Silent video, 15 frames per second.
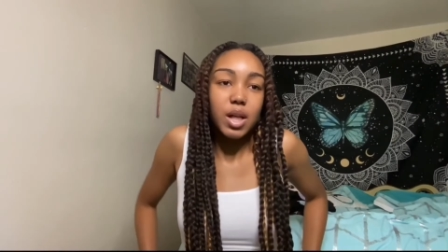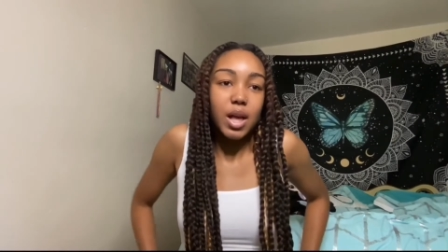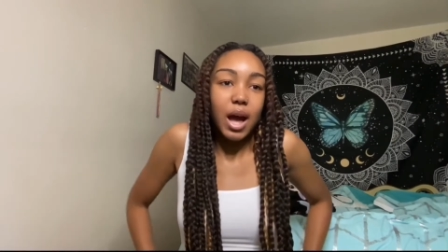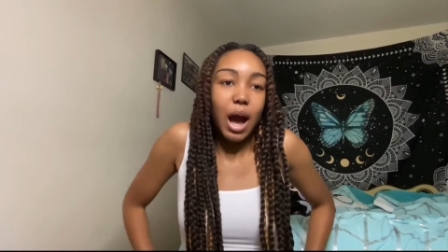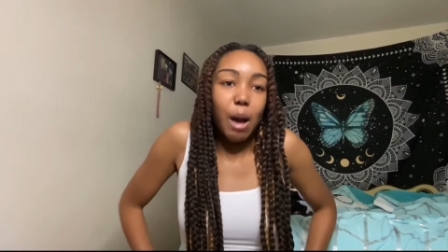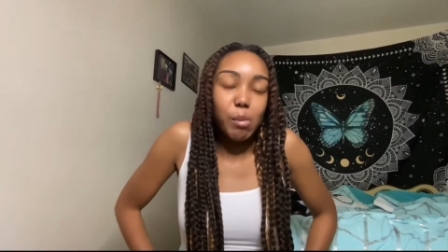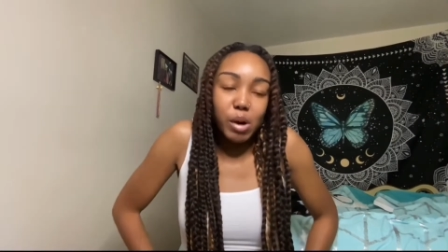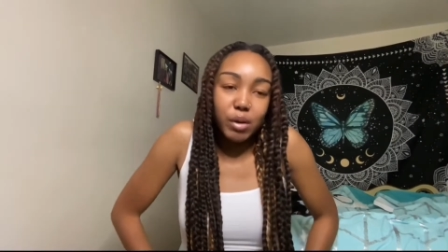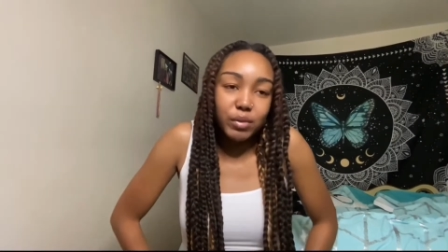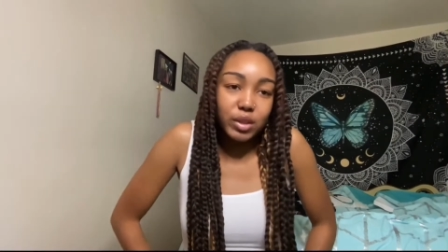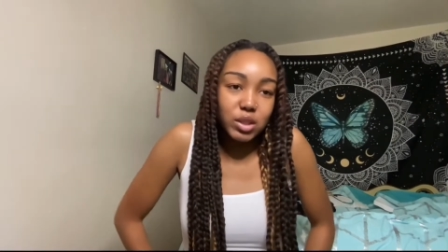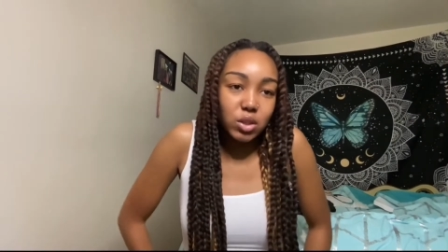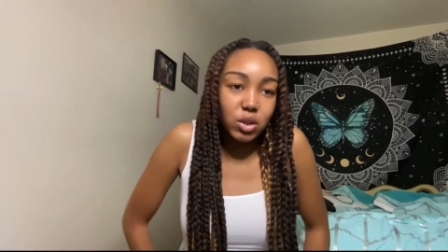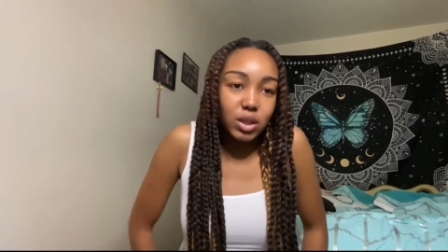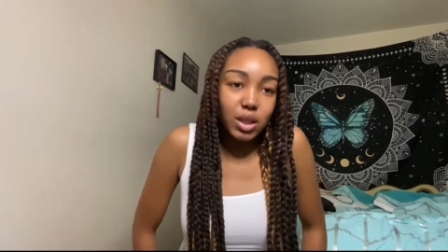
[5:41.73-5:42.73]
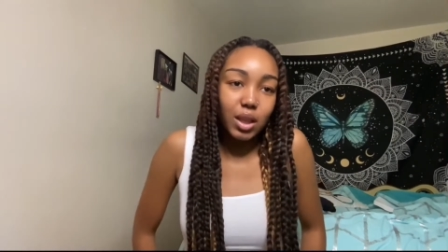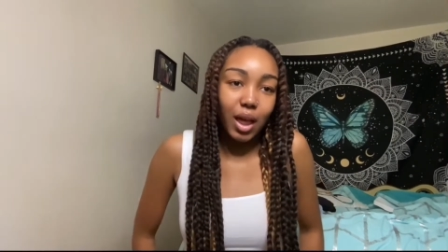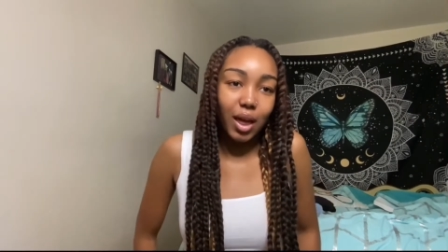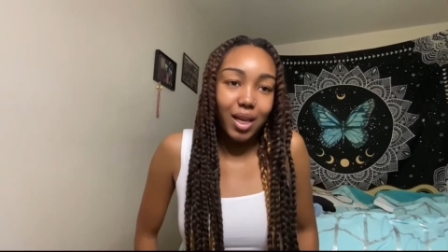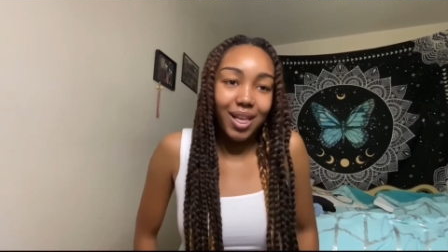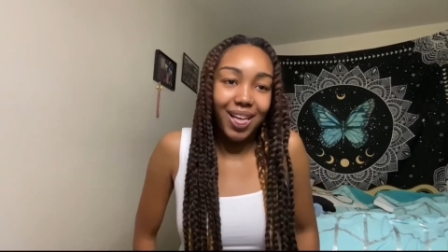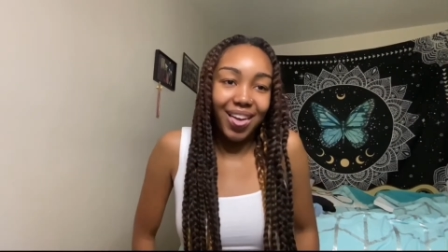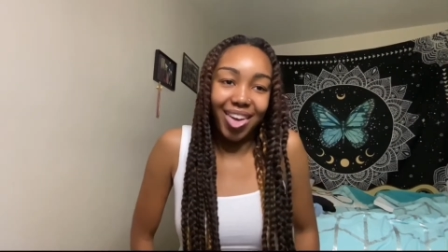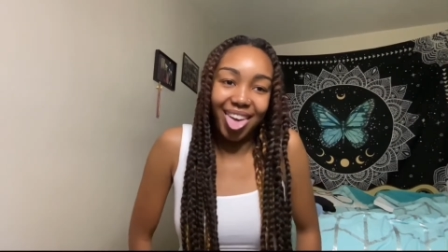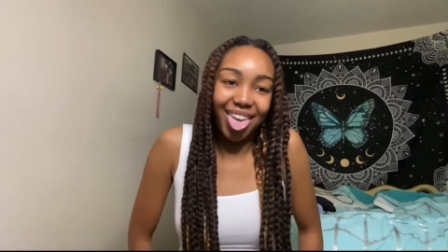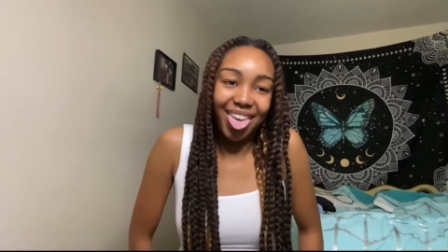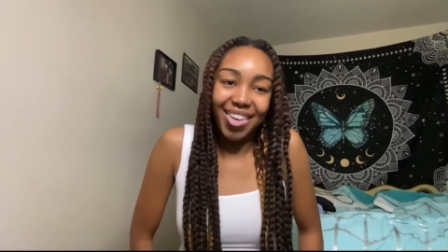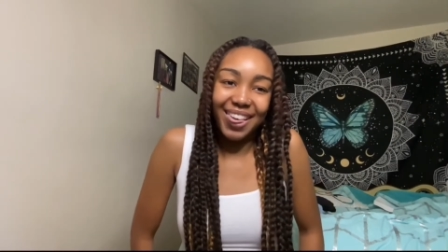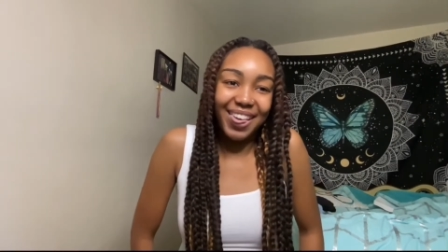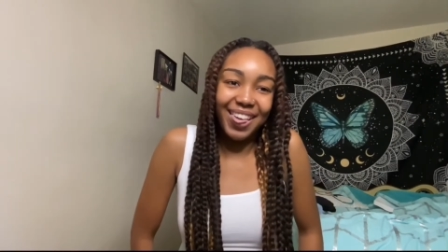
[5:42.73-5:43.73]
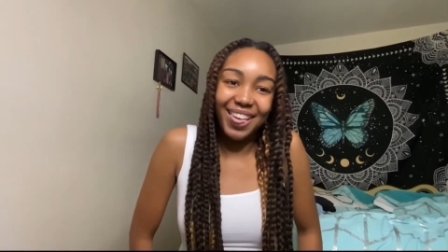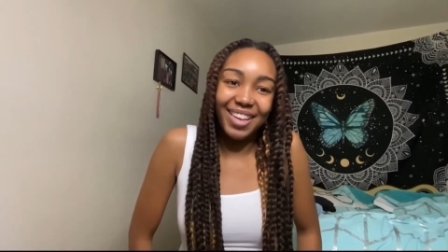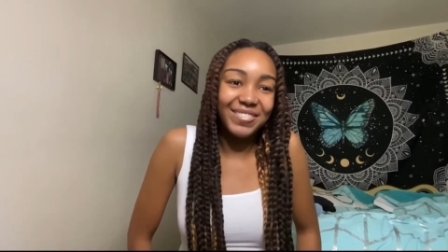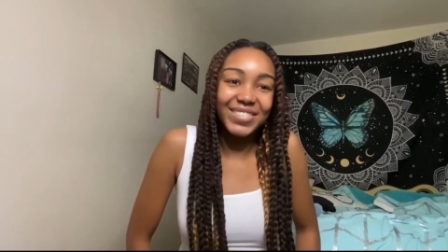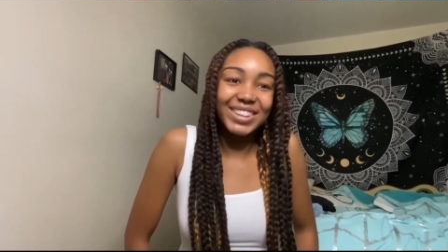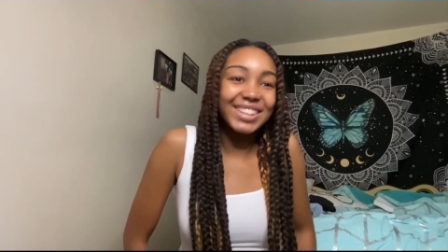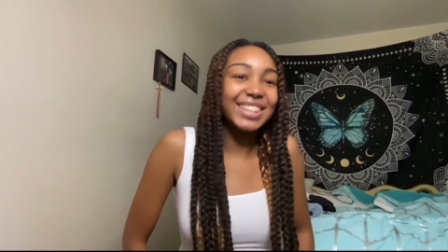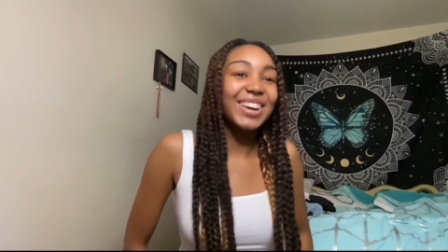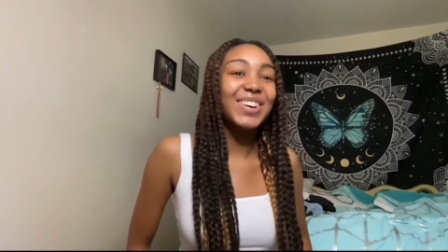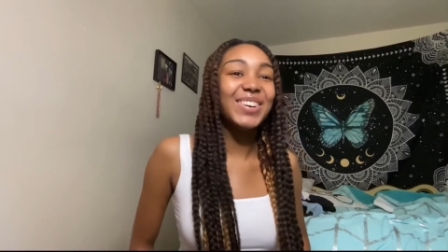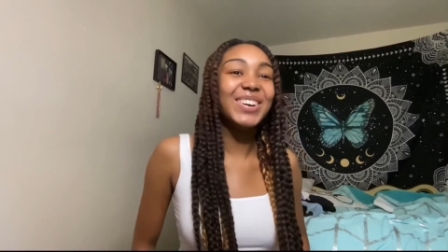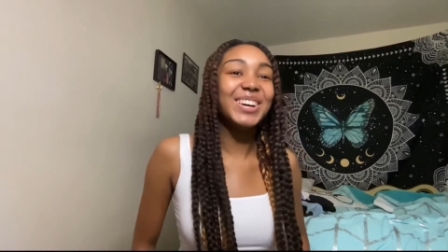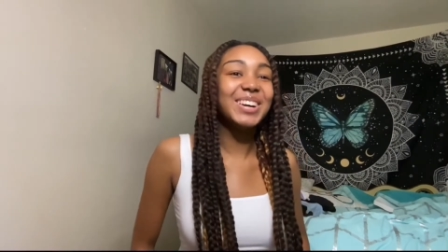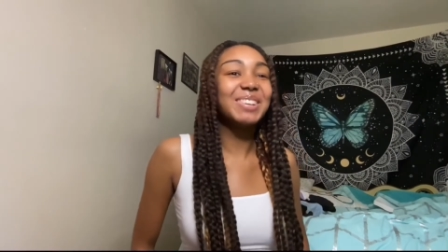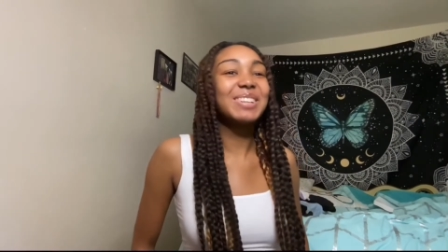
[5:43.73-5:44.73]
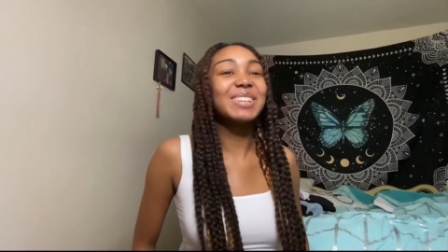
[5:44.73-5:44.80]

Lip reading: I'm over the toilet like, I'm finna throw up.